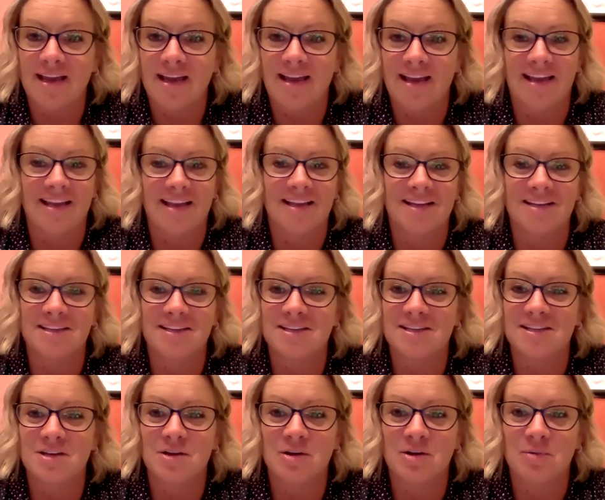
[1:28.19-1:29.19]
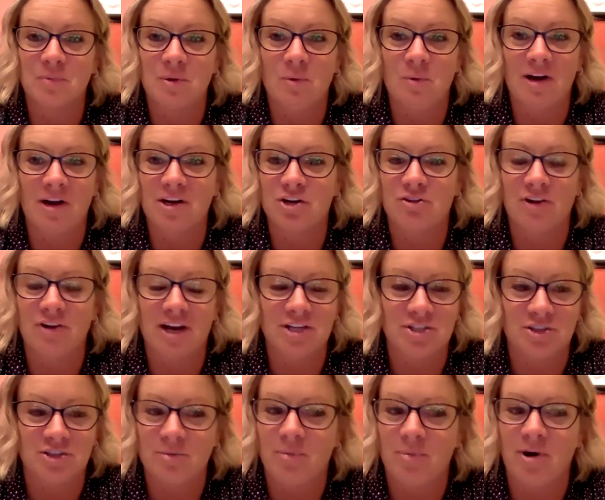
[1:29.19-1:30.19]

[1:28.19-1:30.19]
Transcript: and we wanted to crash their